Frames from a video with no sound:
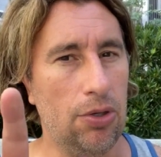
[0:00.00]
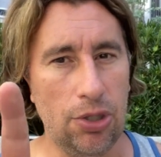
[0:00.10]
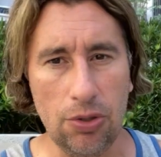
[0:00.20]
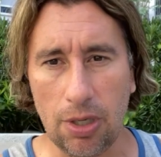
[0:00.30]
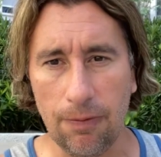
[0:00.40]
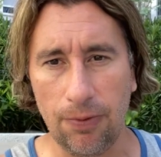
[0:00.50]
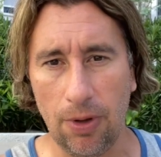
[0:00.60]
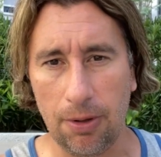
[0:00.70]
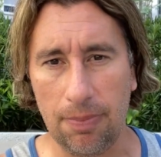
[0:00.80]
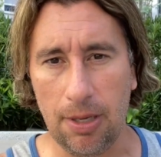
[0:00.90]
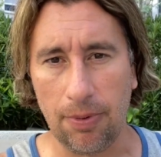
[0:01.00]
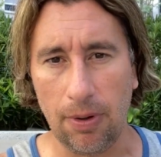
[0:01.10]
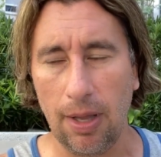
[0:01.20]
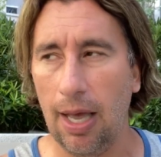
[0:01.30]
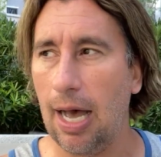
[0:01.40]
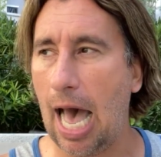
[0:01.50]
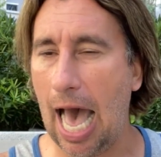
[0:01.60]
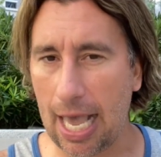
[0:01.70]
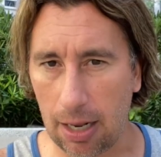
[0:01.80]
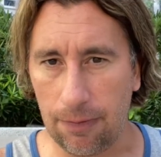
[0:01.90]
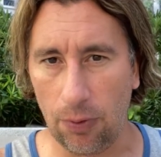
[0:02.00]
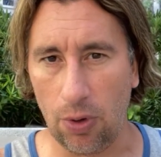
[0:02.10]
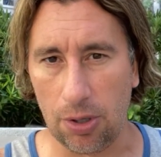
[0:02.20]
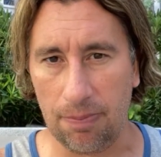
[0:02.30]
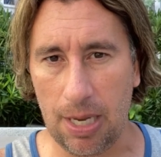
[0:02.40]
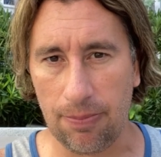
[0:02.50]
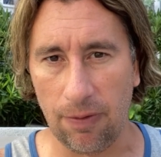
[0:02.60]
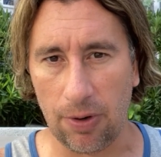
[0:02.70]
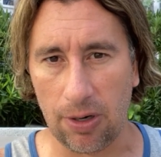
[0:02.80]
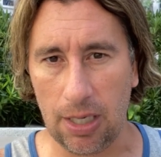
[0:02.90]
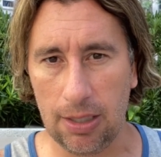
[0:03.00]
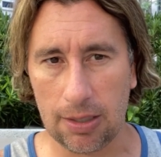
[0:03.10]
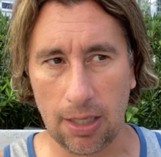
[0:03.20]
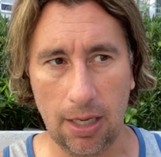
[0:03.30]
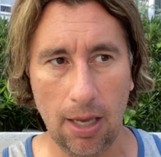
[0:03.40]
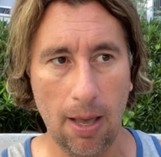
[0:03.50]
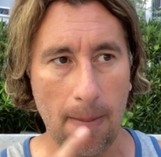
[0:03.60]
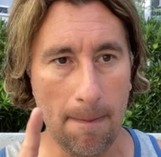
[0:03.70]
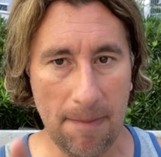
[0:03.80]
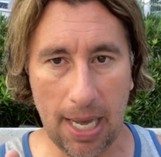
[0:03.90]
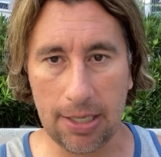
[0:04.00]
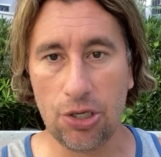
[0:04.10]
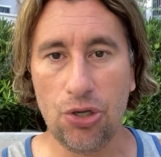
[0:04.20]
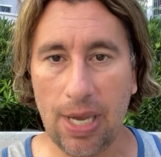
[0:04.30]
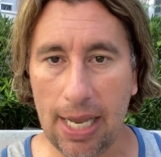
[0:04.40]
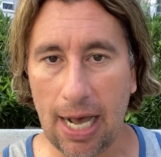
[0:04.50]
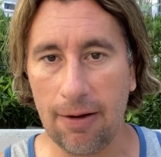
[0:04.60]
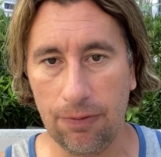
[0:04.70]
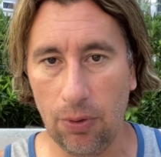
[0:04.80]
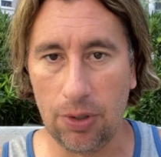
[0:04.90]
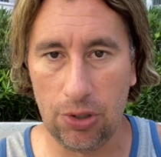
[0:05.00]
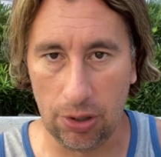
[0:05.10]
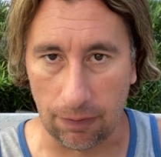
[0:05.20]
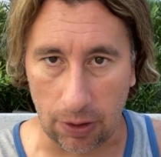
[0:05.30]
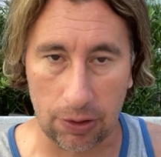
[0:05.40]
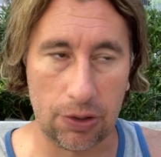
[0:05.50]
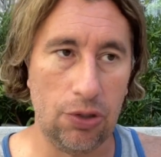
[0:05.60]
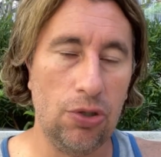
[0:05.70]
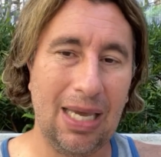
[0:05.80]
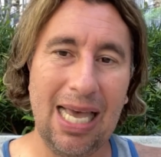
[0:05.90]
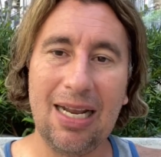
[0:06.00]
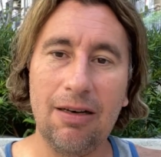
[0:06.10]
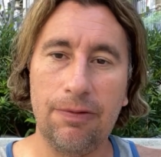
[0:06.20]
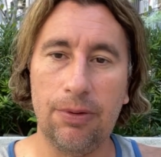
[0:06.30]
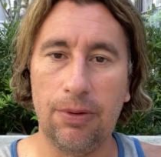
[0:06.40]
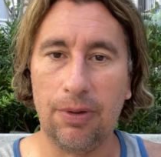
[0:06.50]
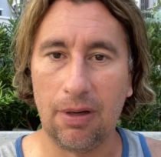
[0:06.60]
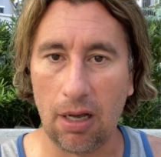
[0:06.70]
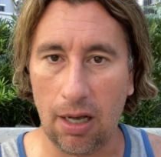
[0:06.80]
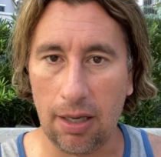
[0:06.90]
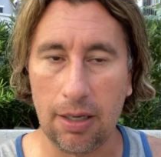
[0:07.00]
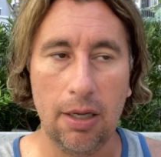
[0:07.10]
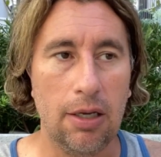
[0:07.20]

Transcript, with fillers: You can fool other people. I can fool other people very easily, but you cannot fool the universe. You cannot fool God.